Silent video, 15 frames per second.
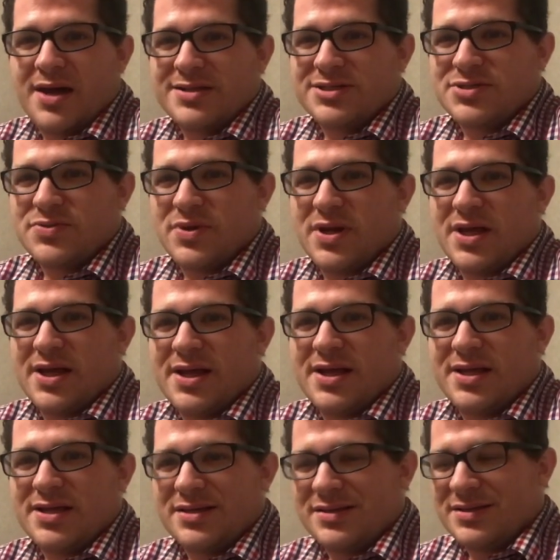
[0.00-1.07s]
I just
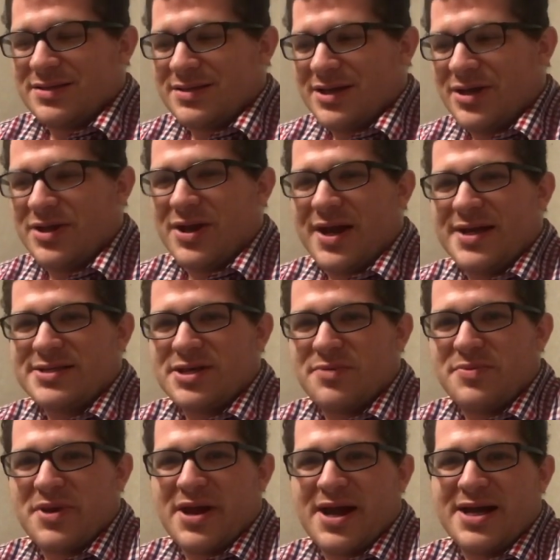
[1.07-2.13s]
want to tell you guys,
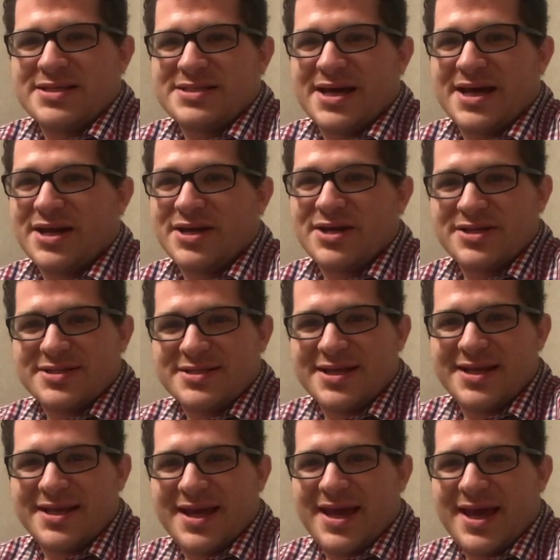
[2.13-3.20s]
I hope you guys had a good
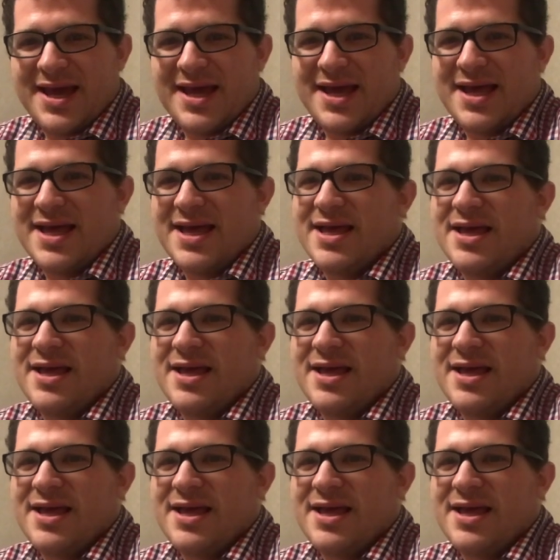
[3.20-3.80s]
Sunday.